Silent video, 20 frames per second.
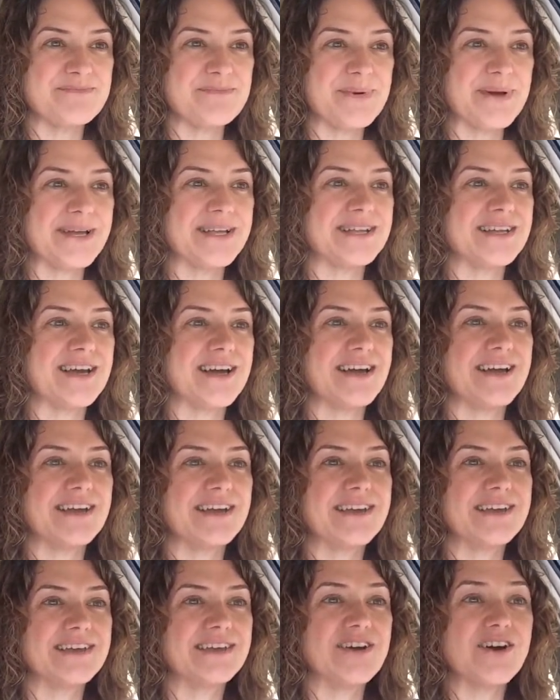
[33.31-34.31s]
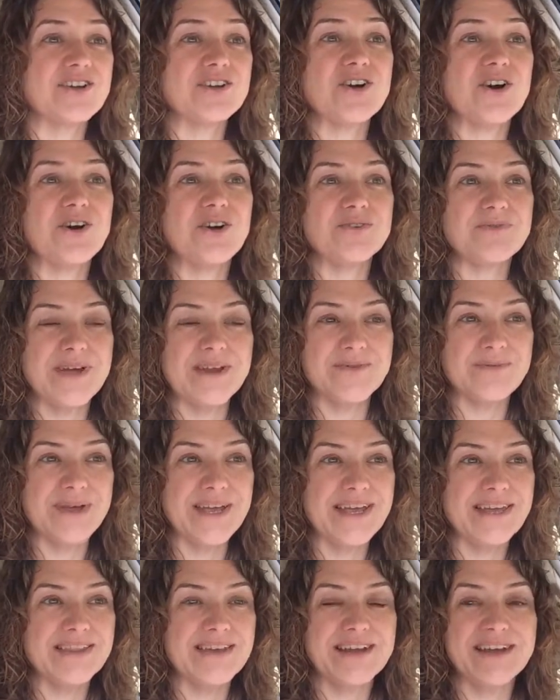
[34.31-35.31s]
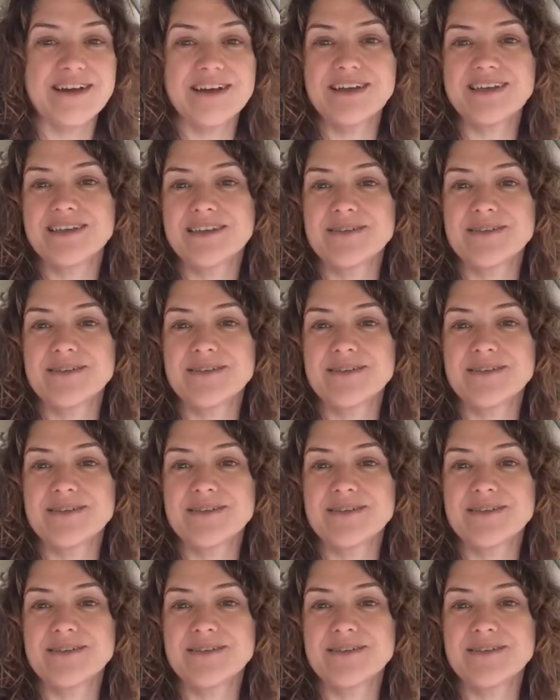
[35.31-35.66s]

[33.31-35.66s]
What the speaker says: but I got a call right away that I